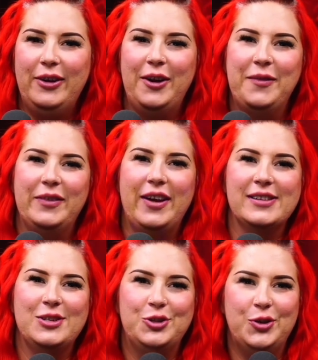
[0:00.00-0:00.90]
and hopefully you
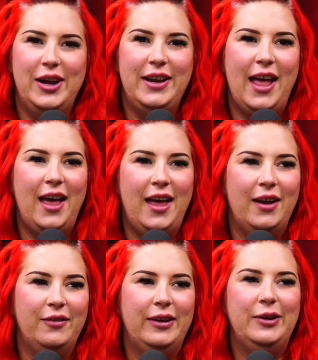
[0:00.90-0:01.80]
guys enjoyed,
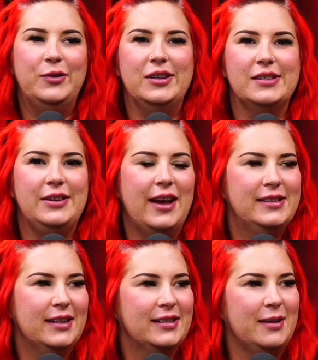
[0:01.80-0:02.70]
and we will see you
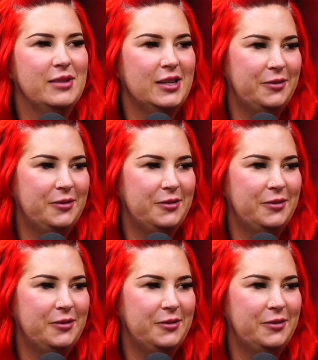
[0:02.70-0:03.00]
guys next time. Sasha?